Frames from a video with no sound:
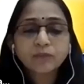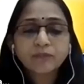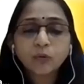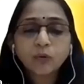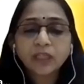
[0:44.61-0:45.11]

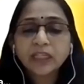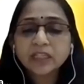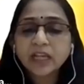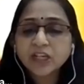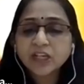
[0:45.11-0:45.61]
he's also a
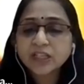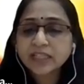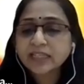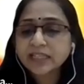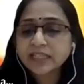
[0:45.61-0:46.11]
fellow
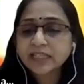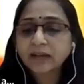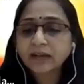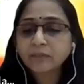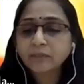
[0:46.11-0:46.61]
of the
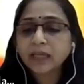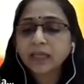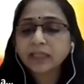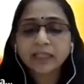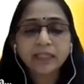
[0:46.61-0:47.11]
Indian National Science